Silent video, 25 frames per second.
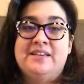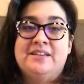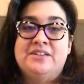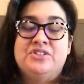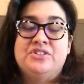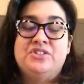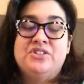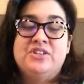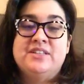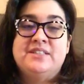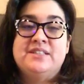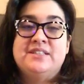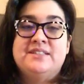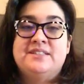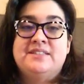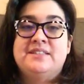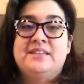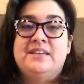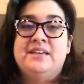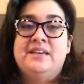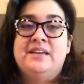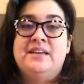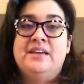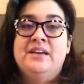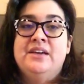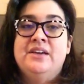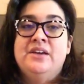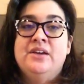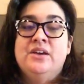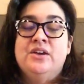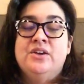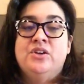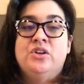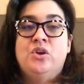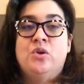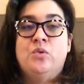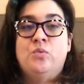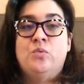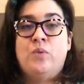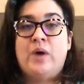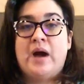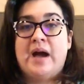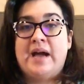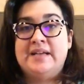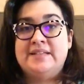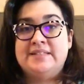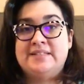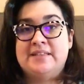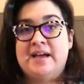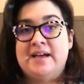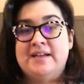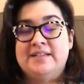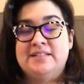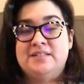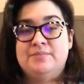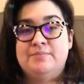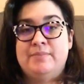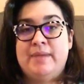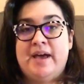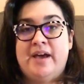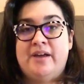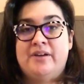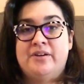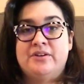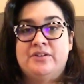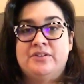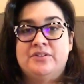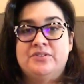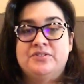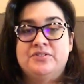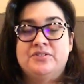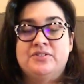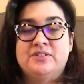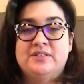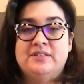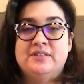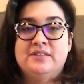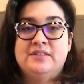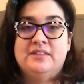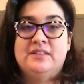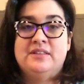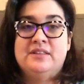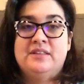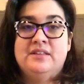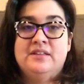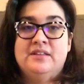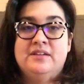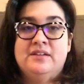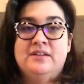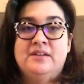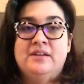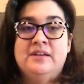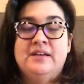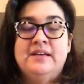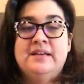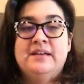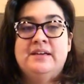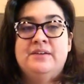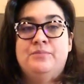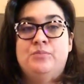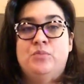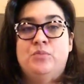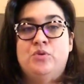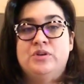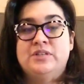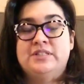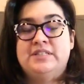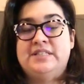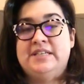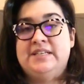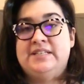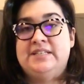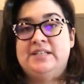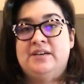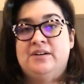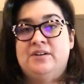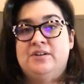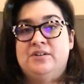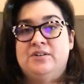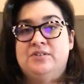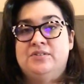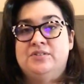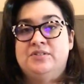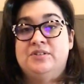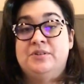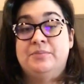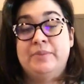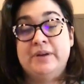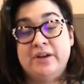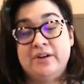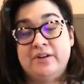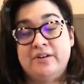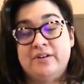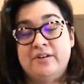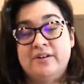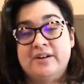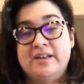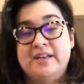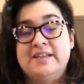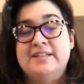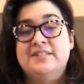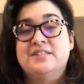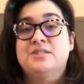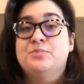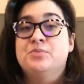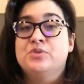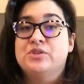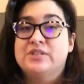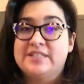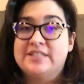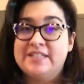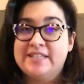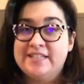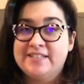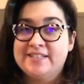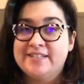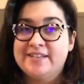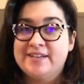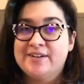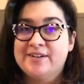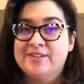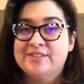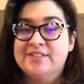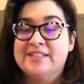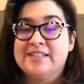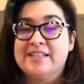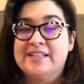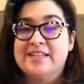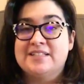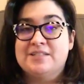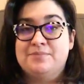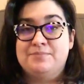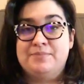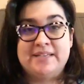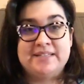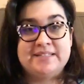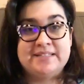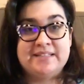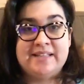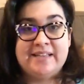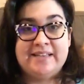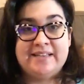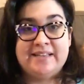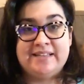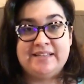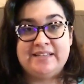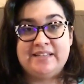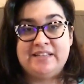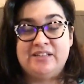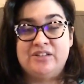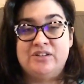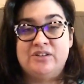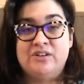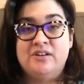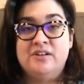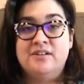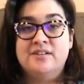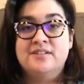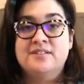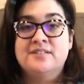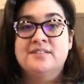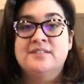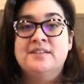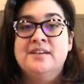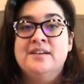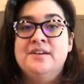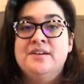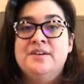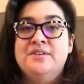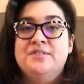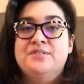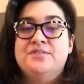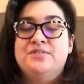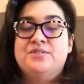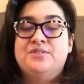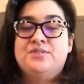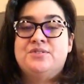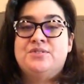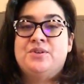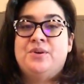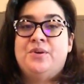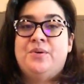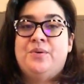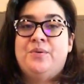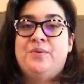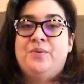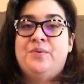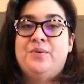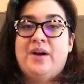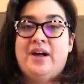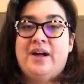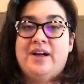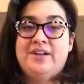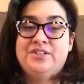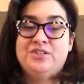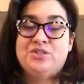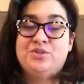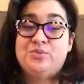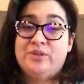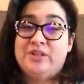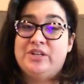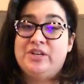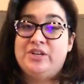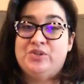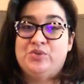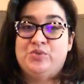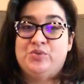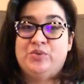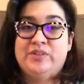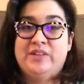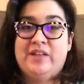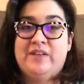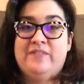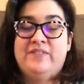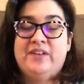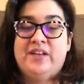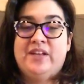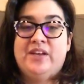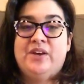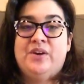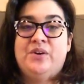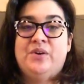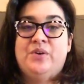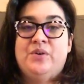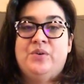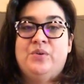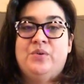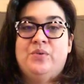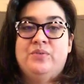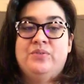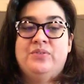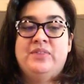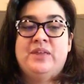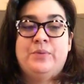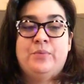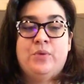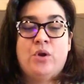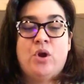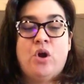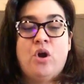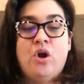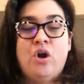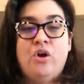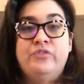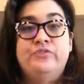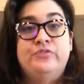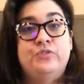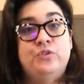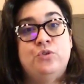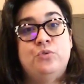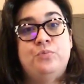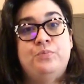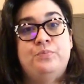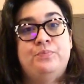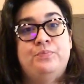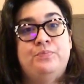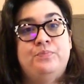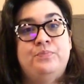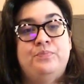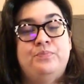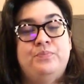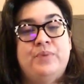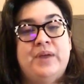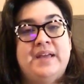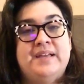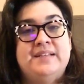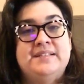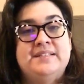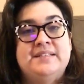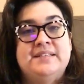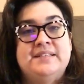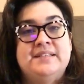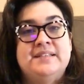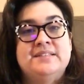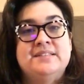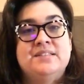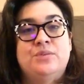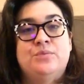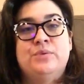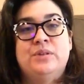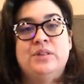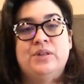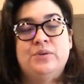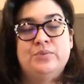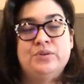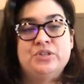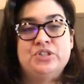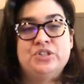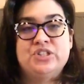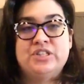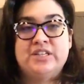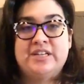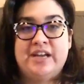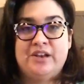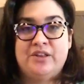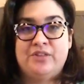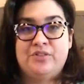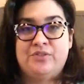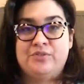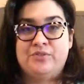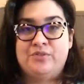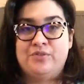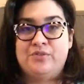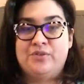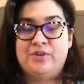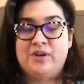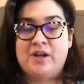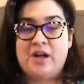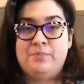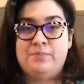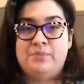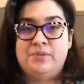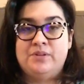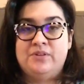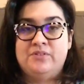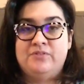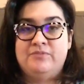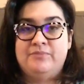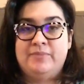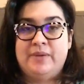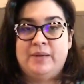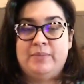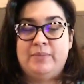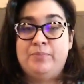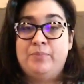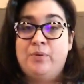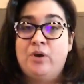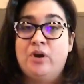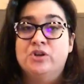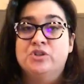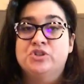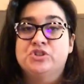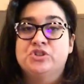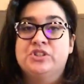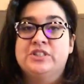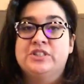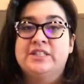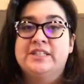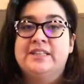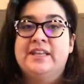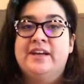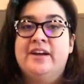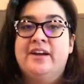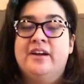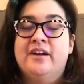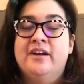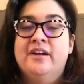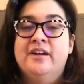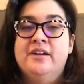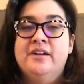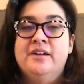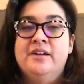because you get to see, why size matters, and the more detailed, the bigger it gets, the more detailed and less pixelated it looks. So I just really enjoyed that video. They were all full paintings. I really wish she kind of threw a couple of maybe partial in there,